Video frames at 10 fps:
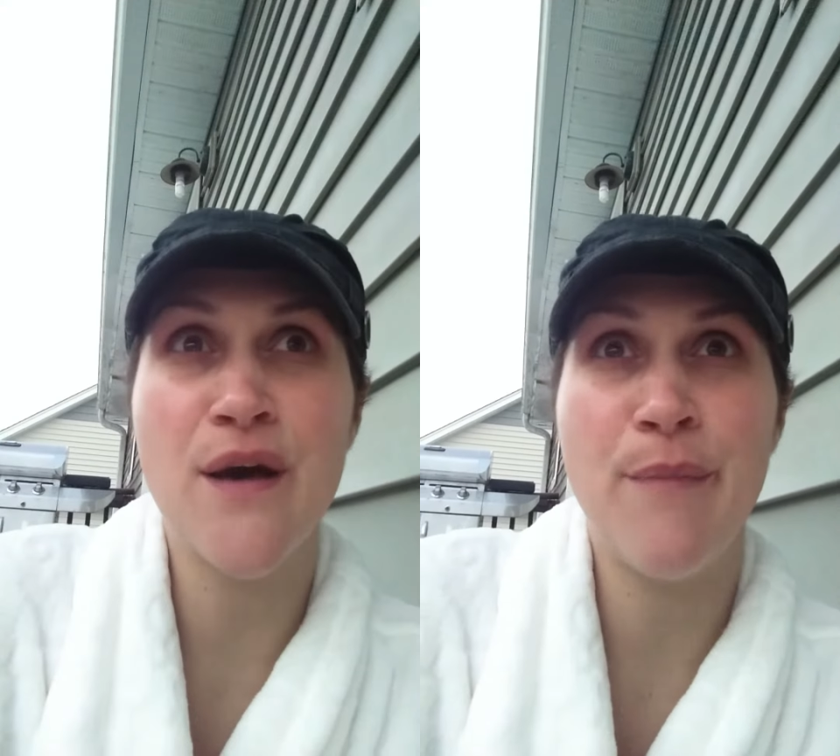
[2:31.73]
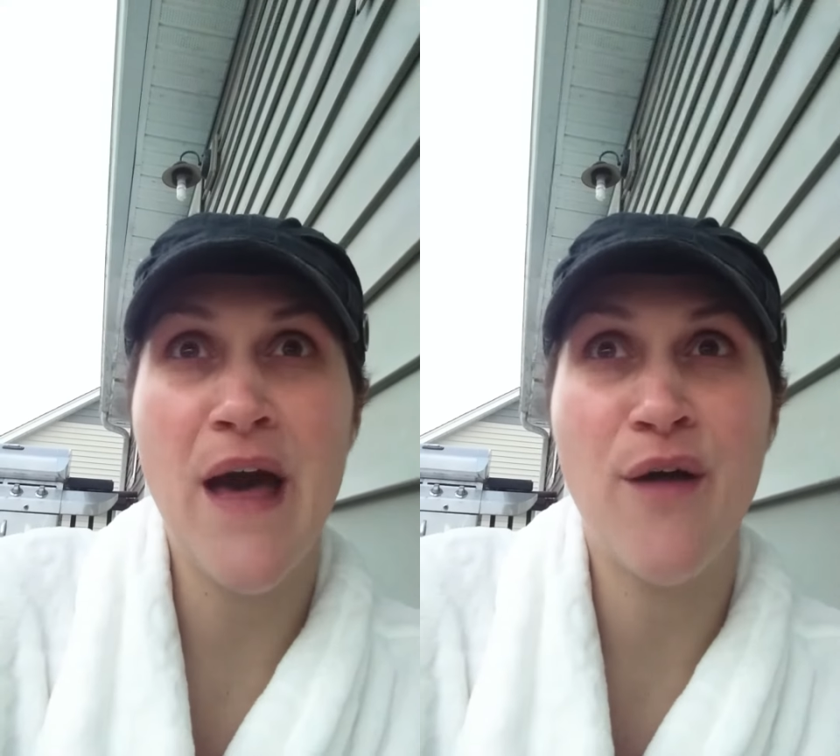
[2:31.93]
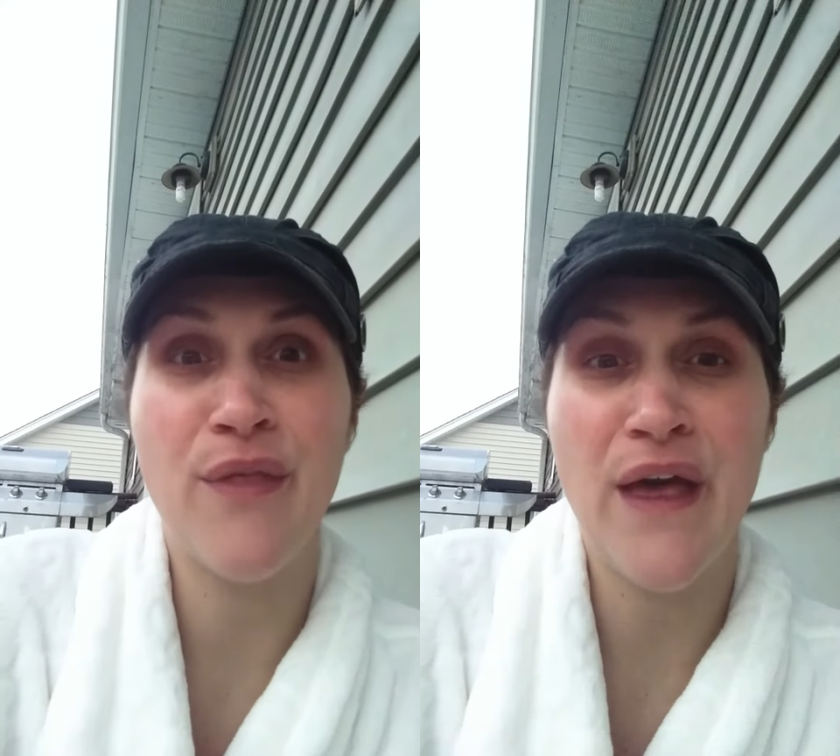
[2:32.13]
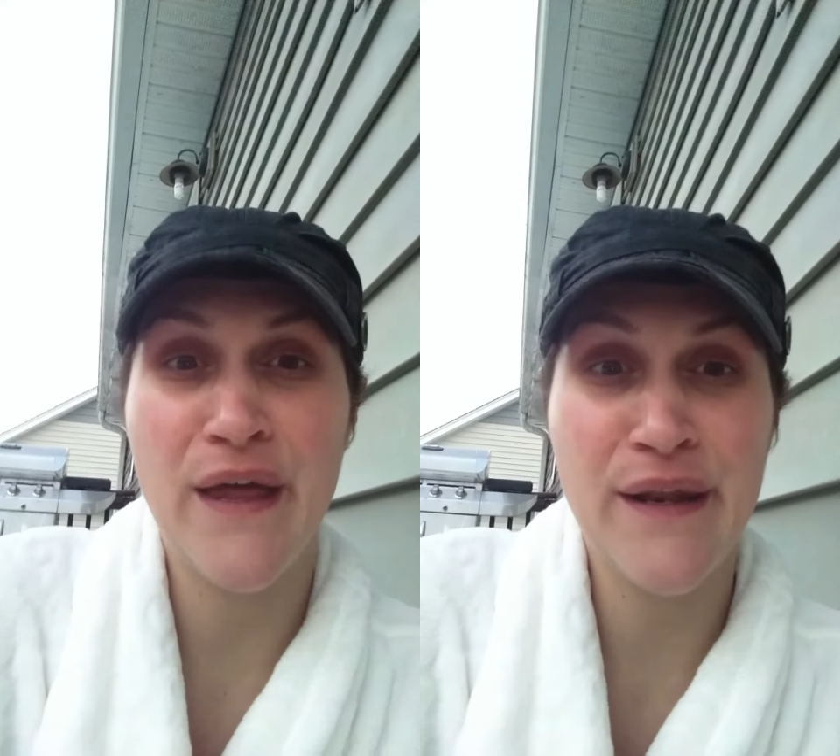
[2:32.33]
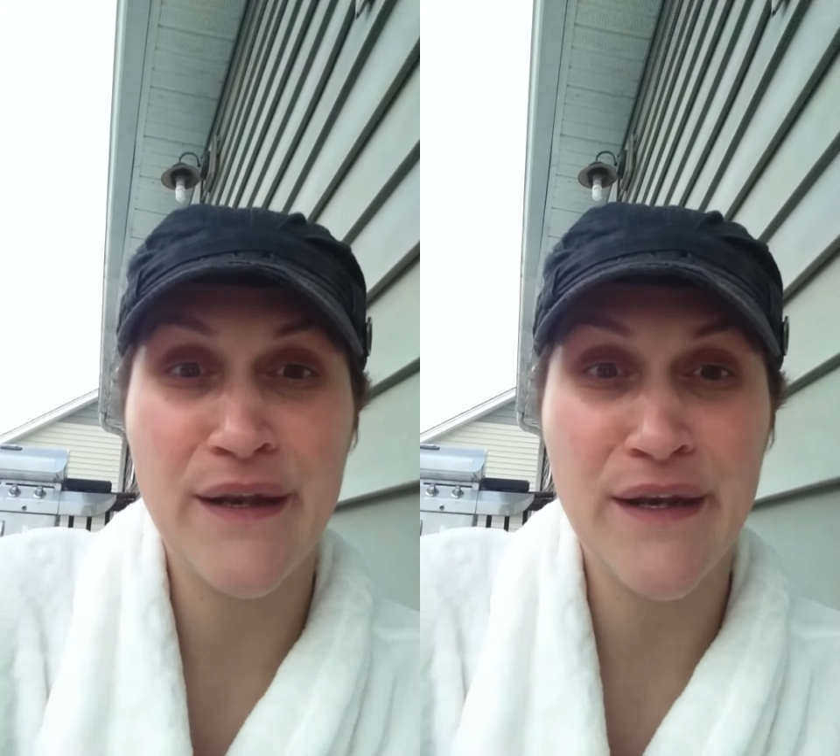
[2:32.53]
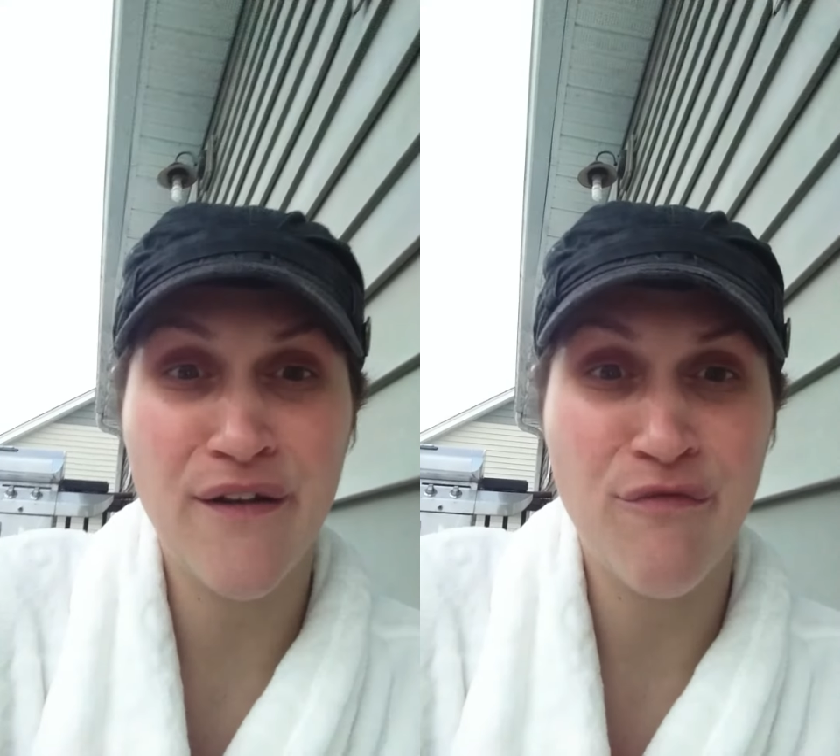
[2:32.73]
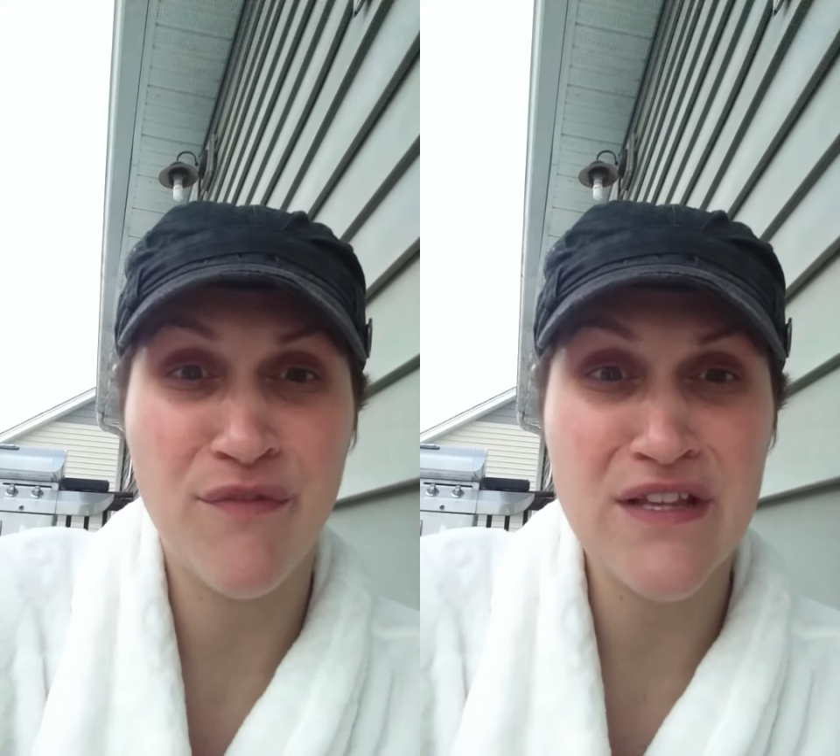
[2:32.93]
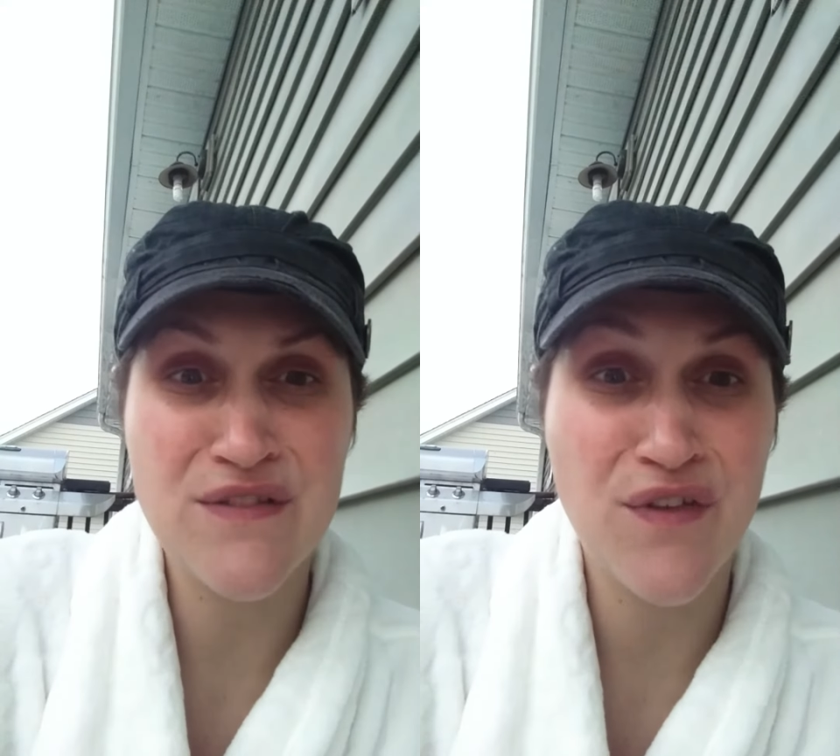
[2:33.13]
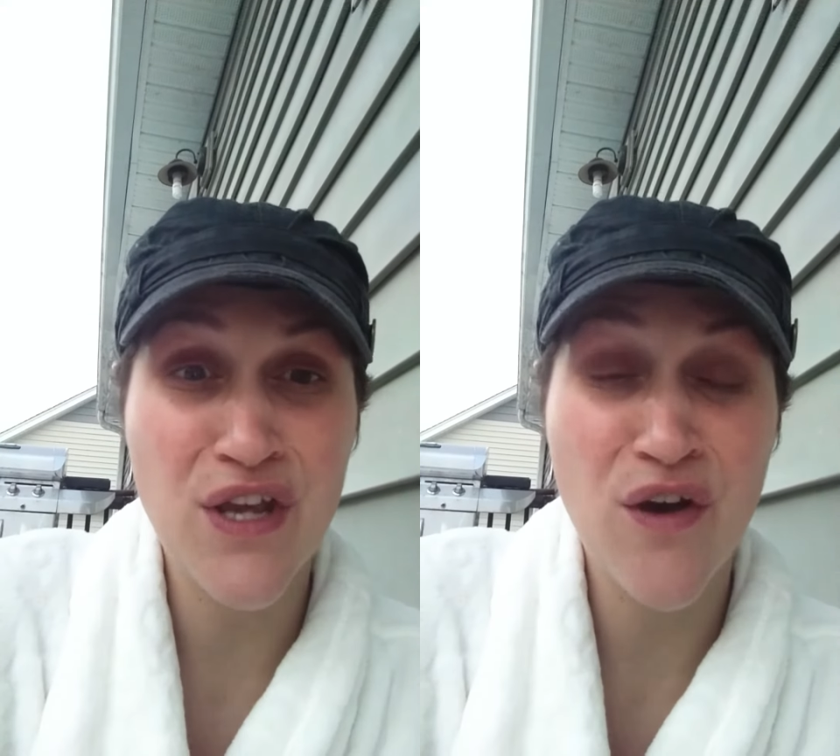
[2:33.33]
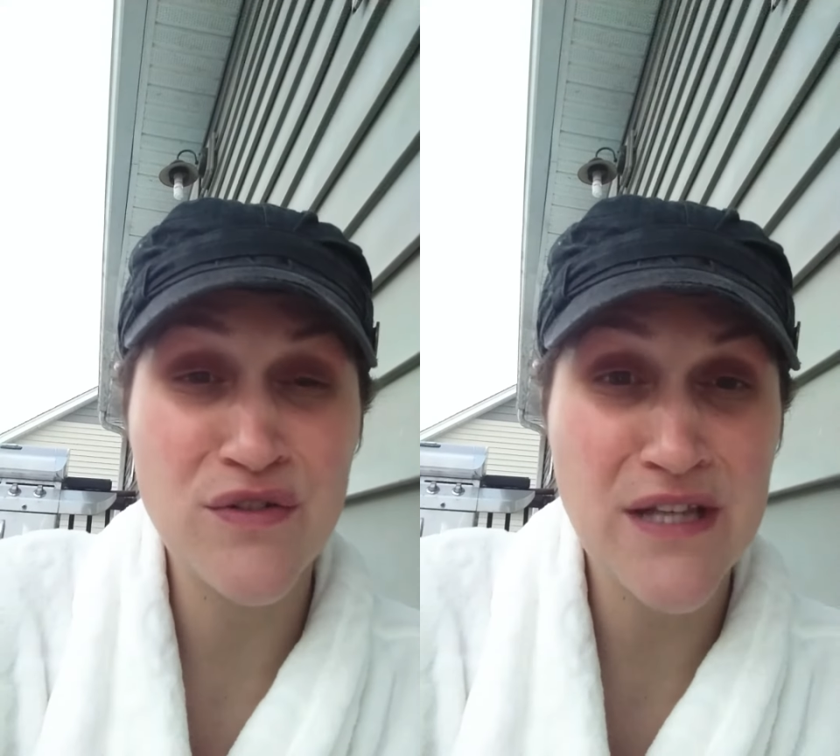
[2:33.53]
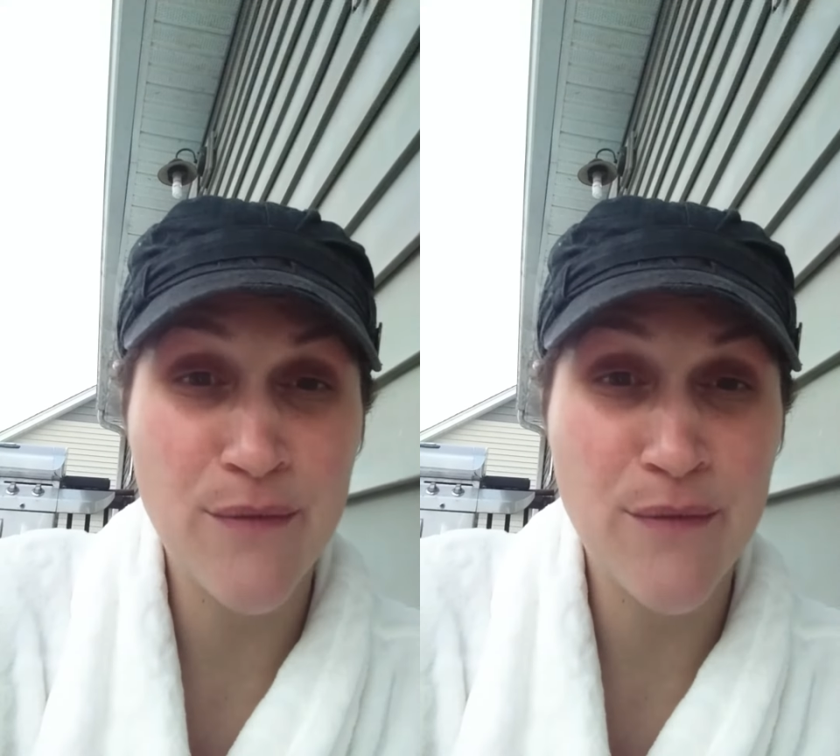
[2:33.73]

about the editing of these videos that